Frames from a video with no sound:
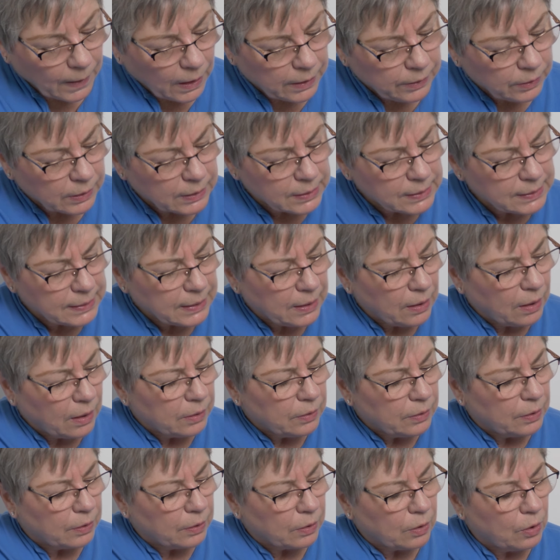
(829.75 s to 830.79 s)
You can see
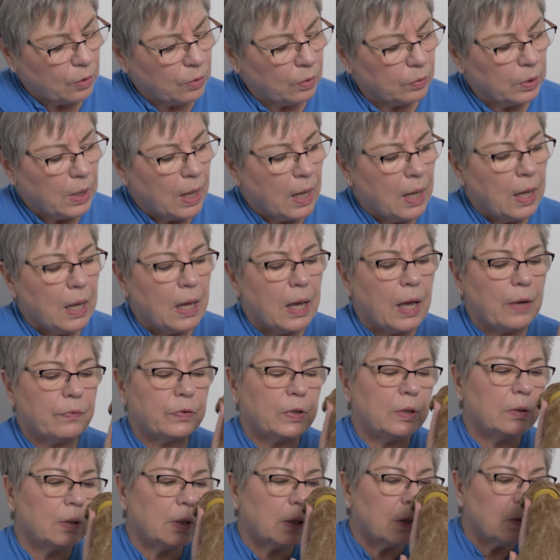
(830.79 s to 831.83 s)
on her coat a
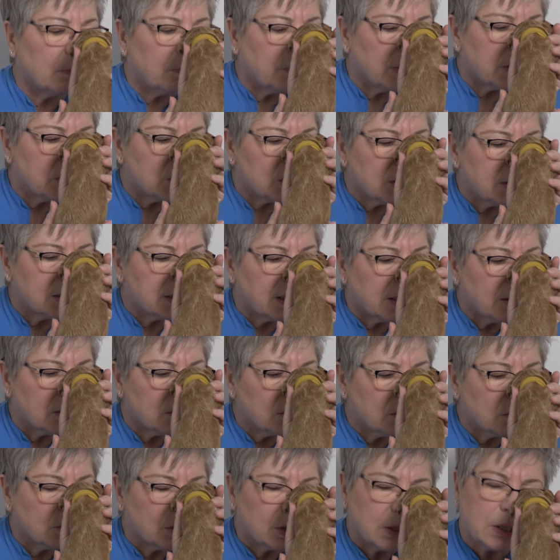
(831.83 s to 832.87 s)
few little ridges there,
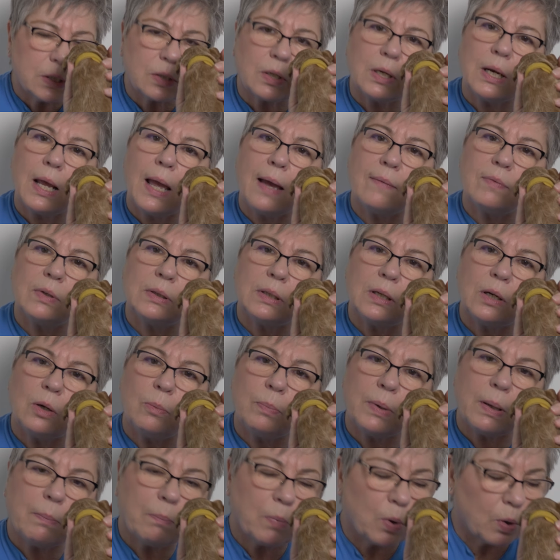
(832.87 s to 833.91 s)
so she's going to have a little
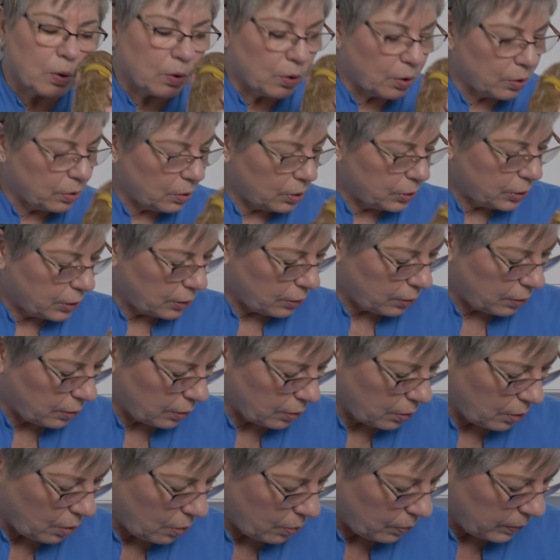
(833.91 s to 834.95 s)
bit more curl to her
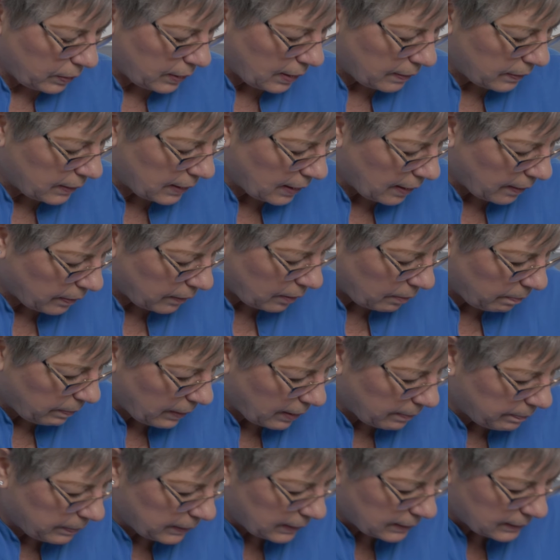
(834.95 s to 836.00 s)
coat than the other
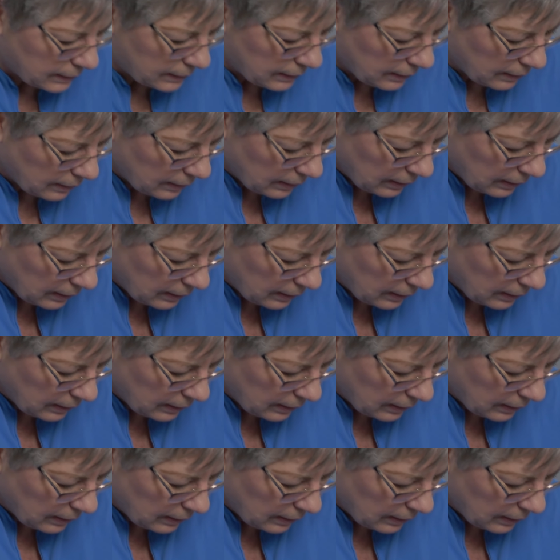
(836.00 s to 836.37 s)
puppies.